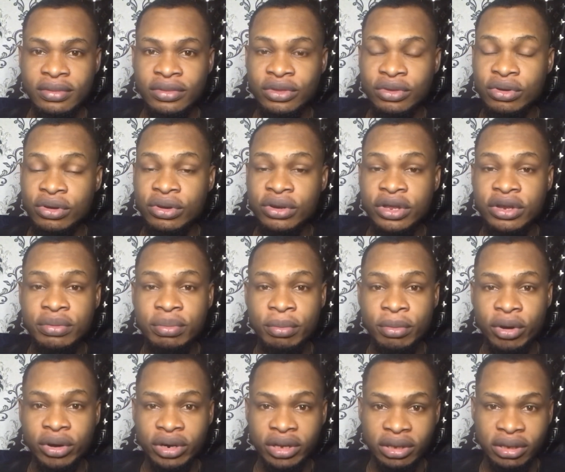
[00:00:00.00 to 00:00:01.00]
you need
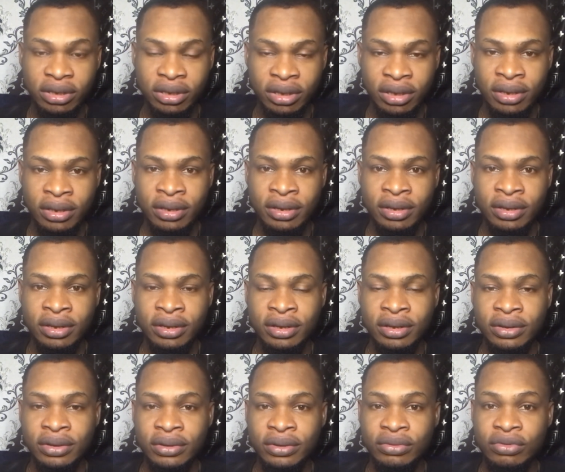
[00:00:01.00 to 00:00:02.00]
money
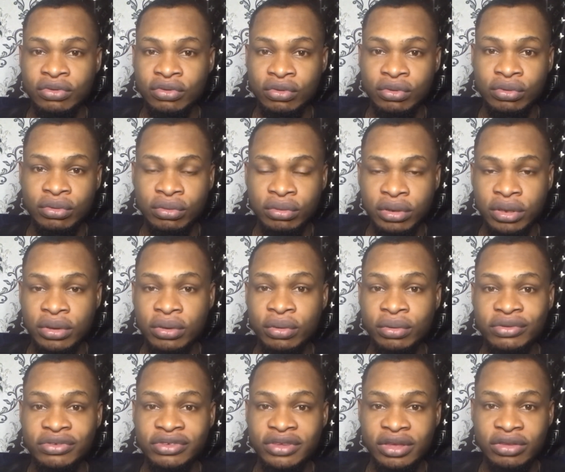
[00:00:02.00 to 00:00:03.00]
to you
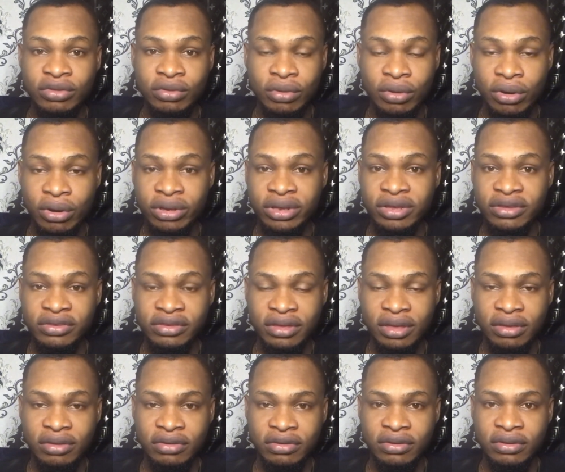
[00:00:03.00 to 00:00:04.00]
know settle all these
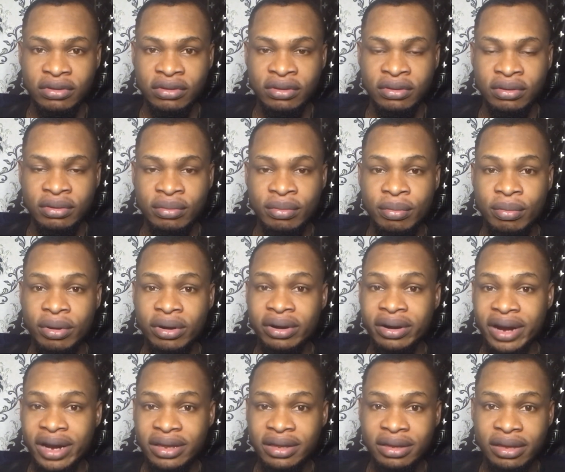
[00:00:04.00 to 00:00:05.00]
things. But
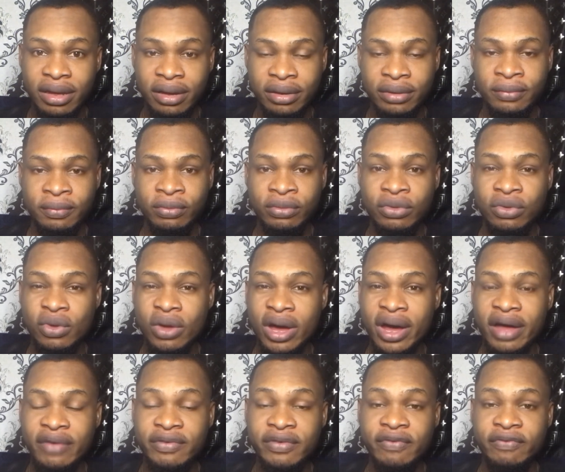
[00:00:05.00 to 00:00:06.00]
right now you're
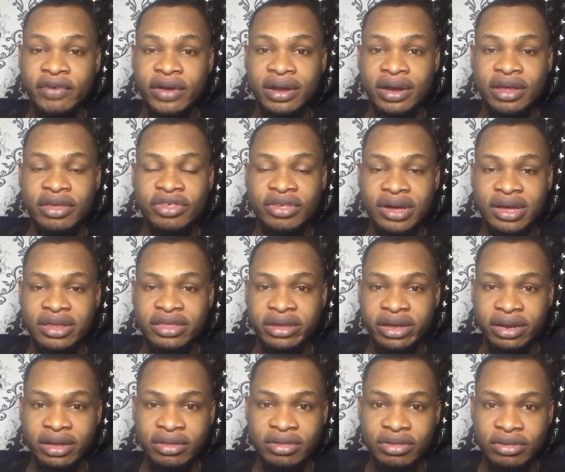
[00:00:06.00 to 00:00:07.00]
having financial
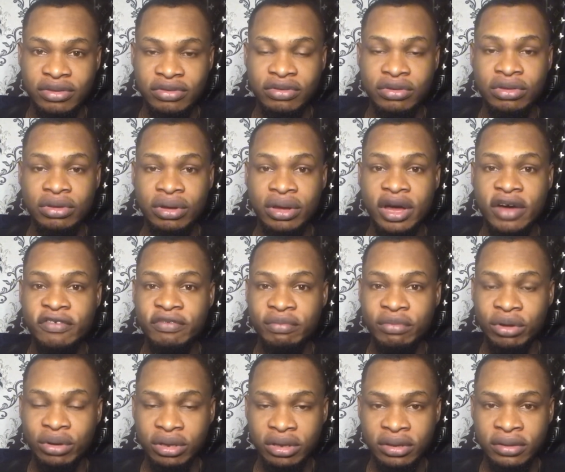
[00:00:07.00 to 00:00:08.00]
challenges, you don't have
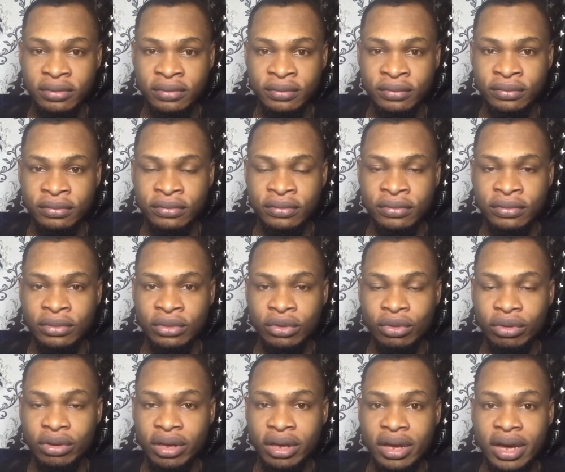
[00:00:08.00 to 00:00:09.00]
money,
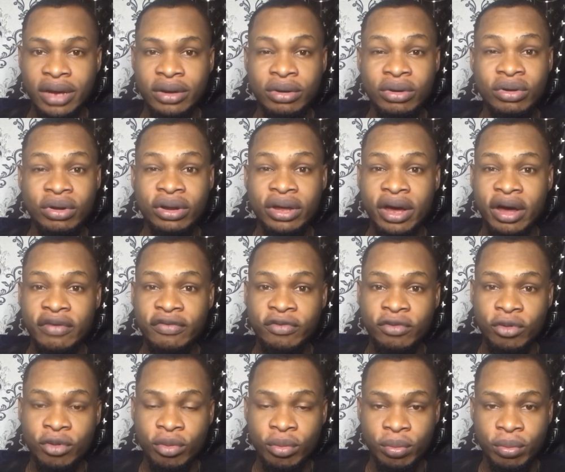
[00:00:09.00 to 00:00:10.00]
okay, and you don't have
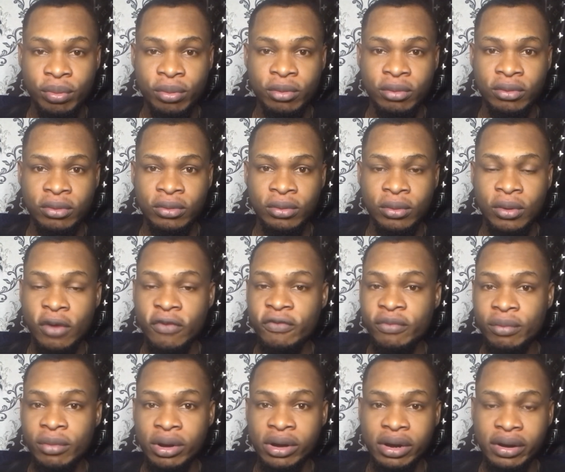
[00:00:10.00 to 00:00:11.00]
hope of
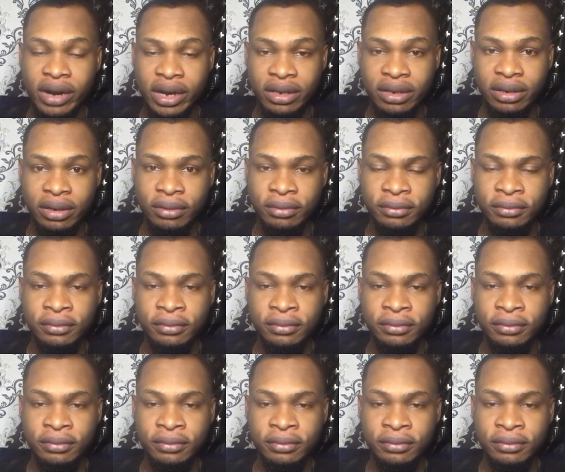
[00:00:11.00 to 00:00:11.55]
money right now,